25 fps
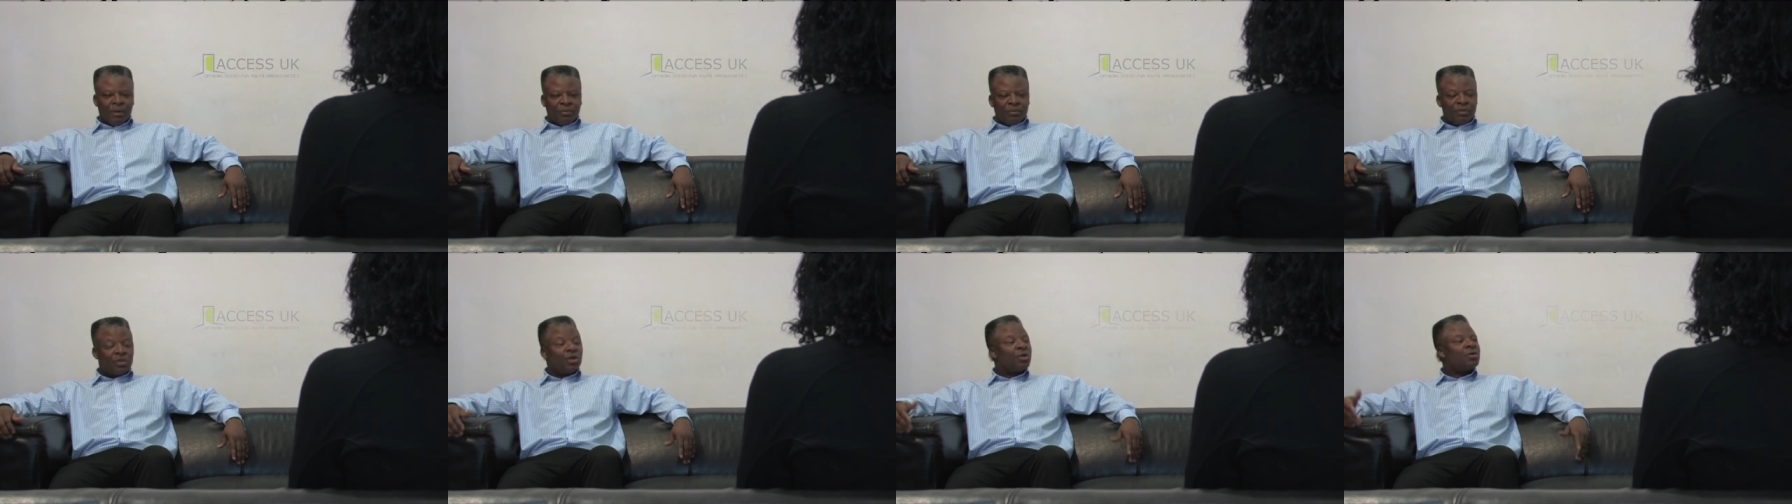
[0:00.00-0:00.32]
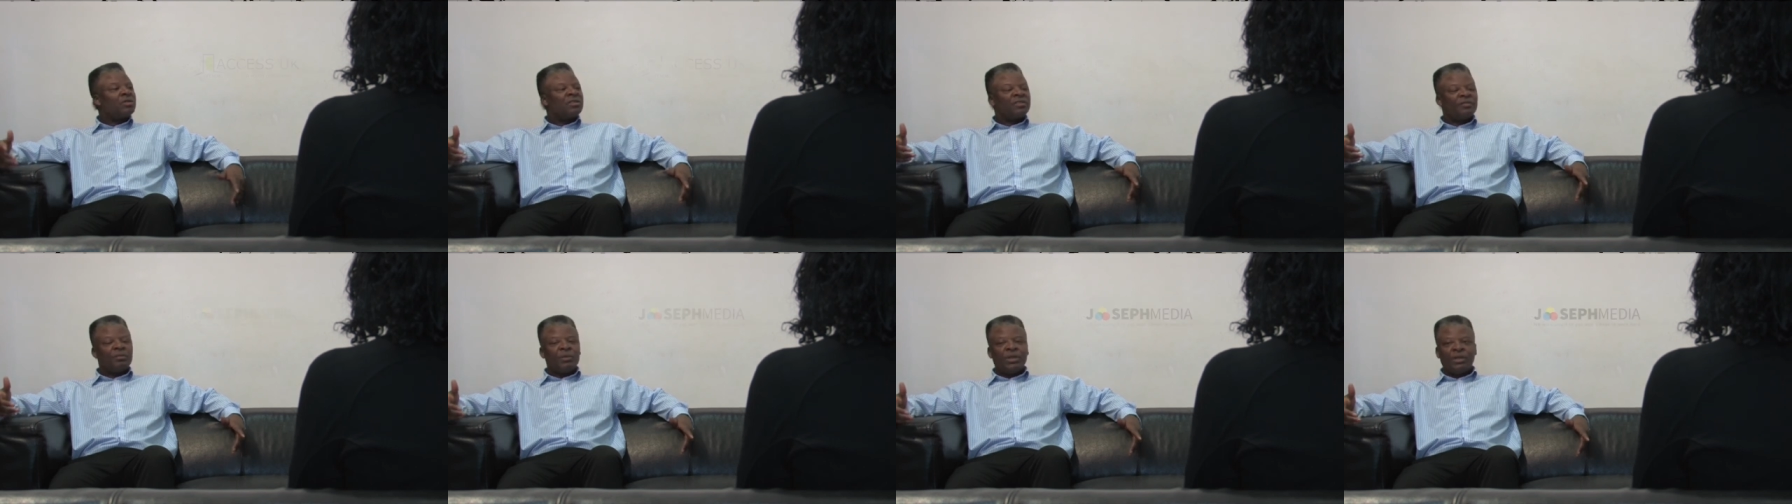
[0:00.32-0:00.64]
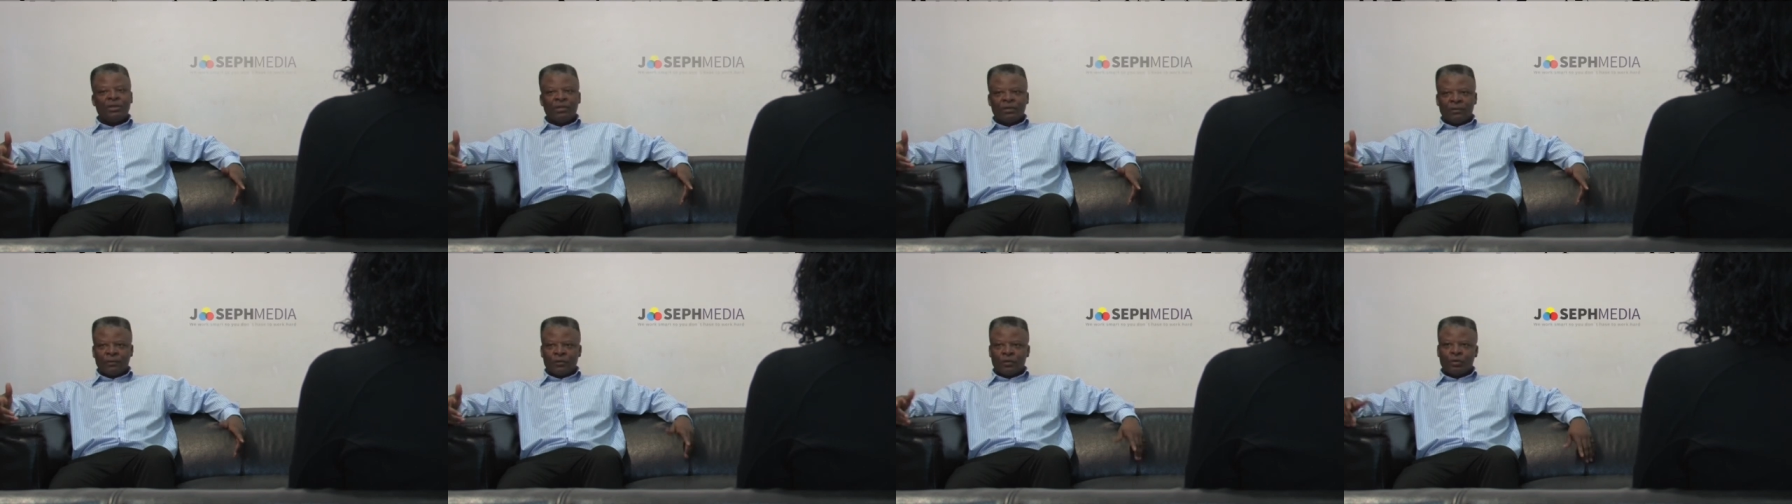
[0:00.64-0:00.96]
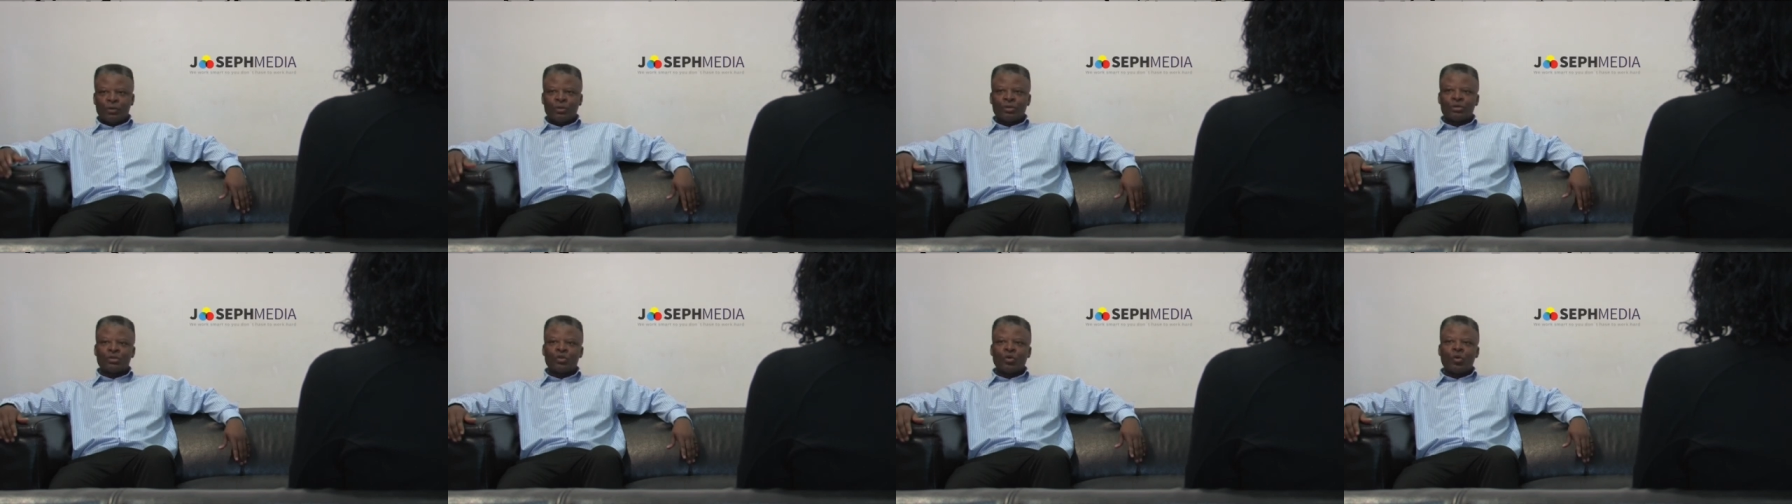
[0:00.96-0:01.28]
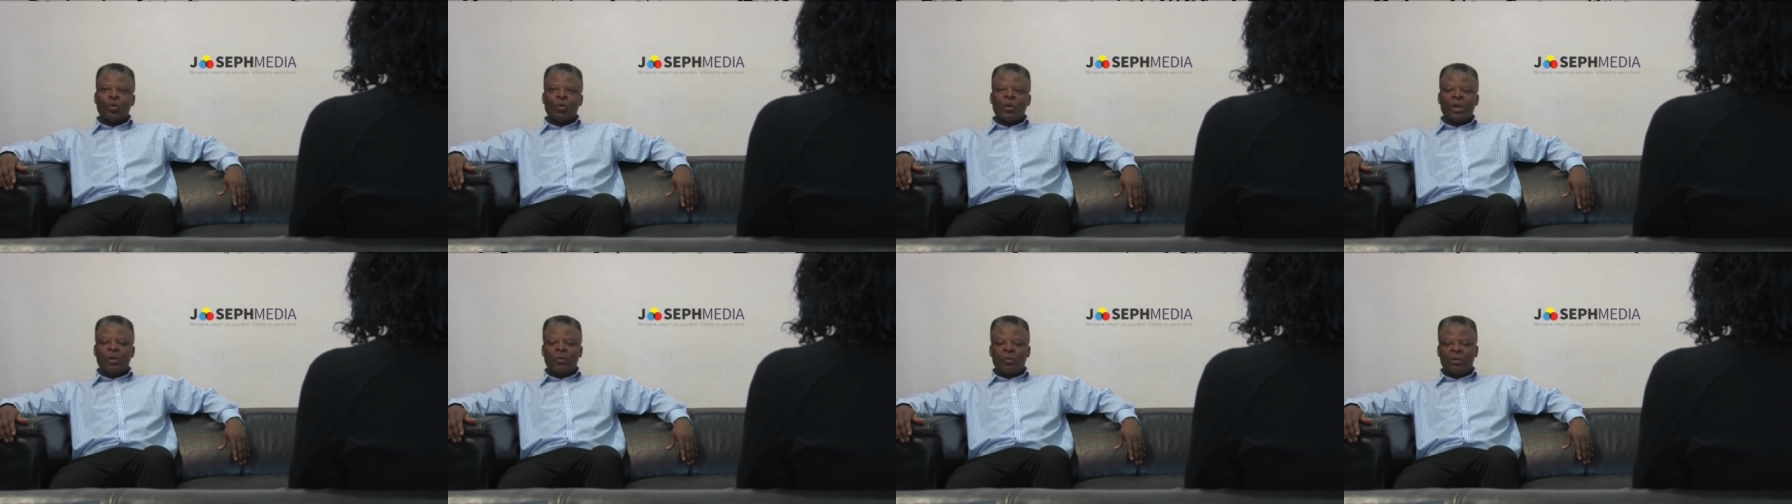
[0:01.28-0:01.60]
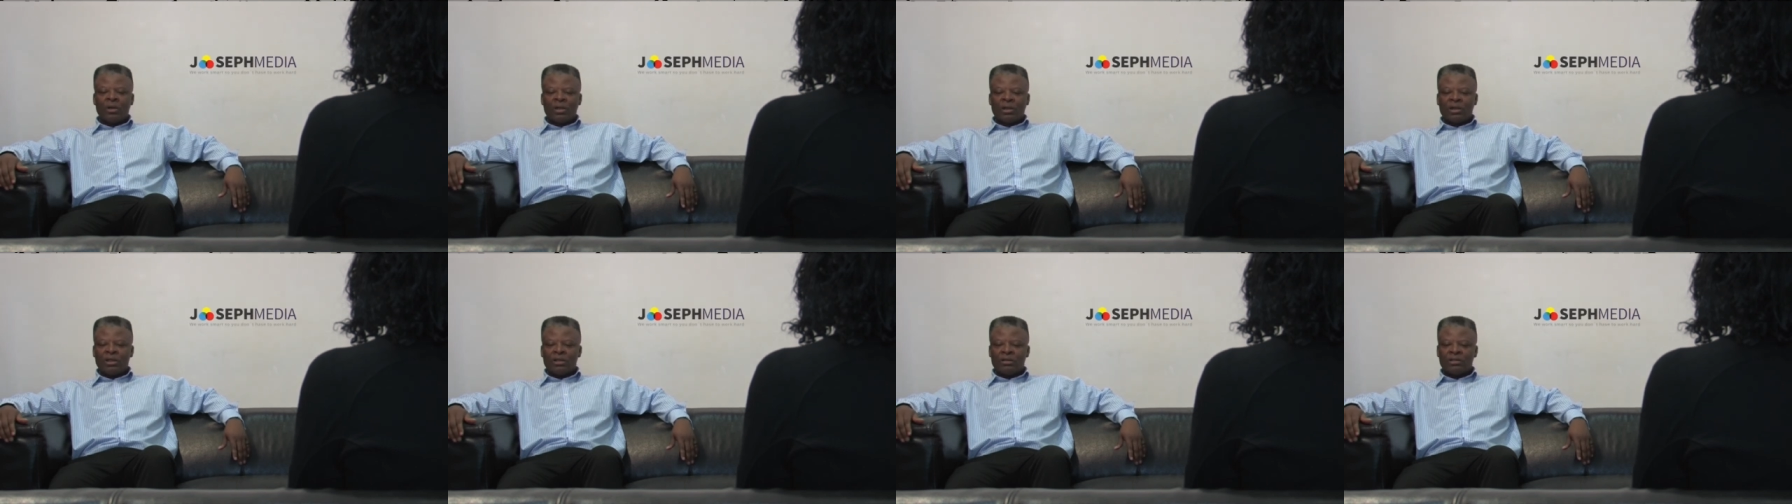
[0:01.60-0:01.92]
Joseph Media, of course, who we're
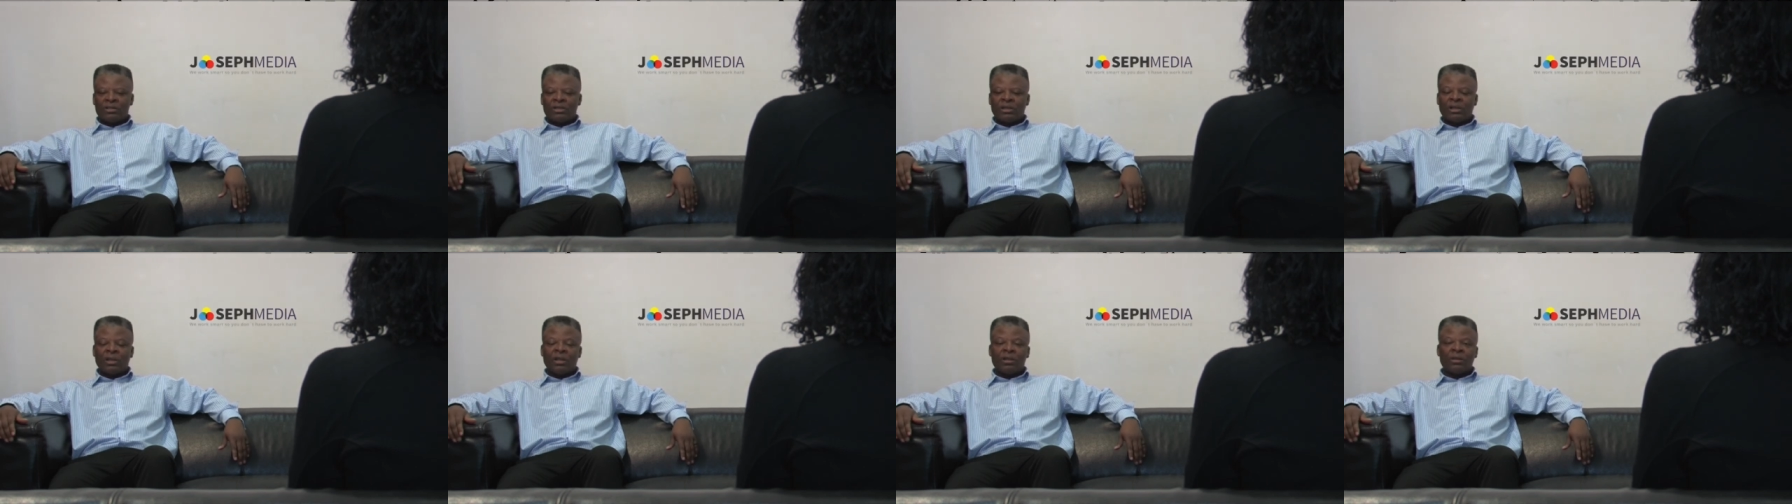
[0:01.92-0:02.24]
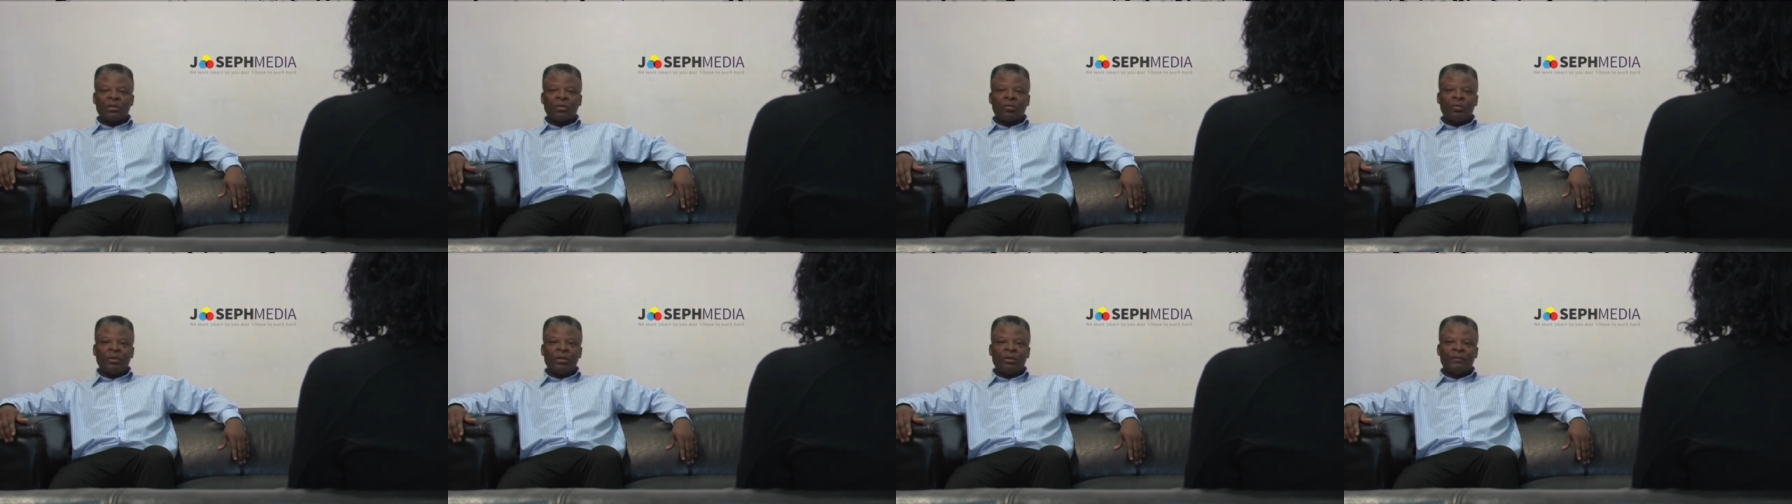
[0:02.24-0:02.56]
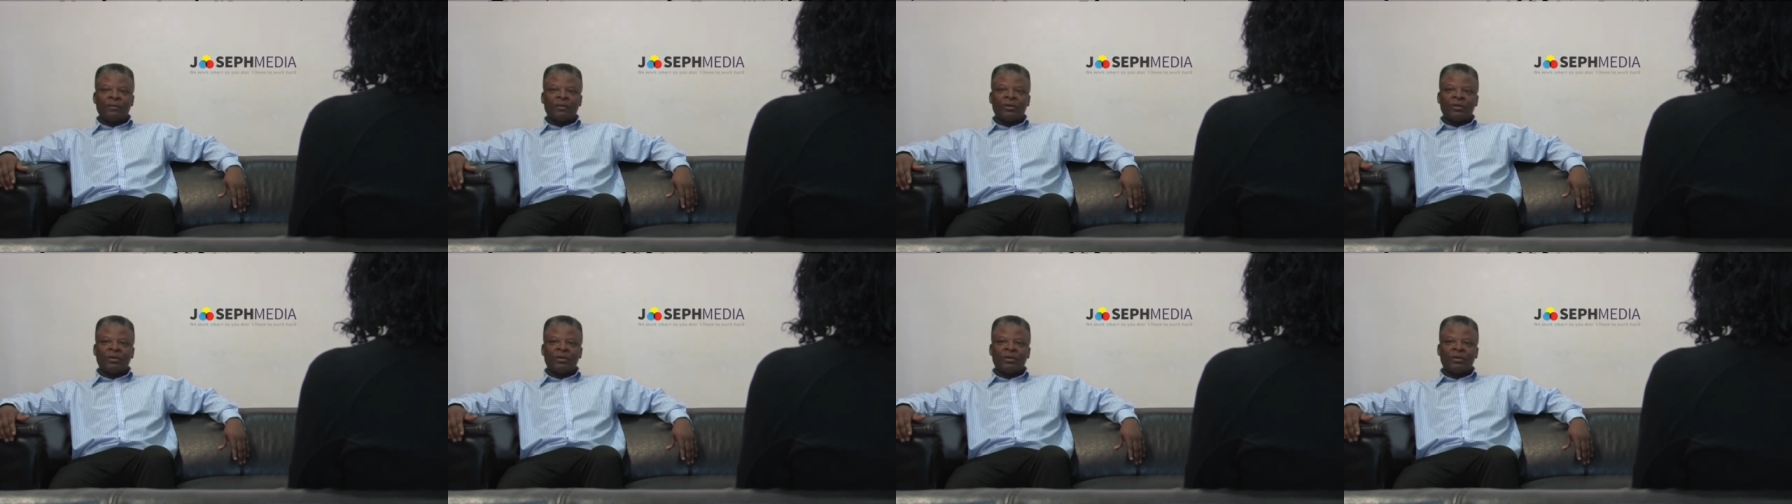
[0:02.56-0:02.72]
working together with